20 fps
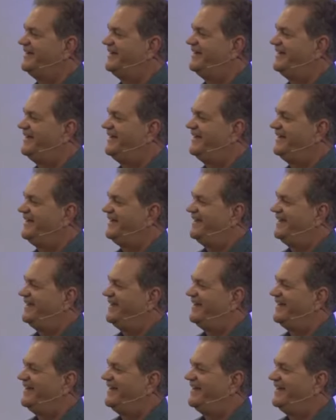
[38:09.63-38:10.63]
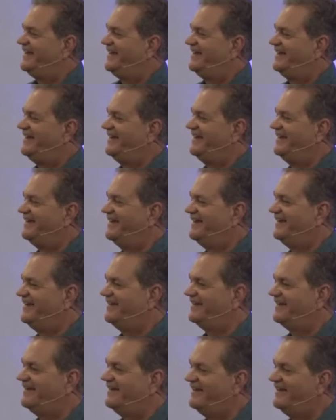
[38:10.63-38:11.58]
(no one is talking)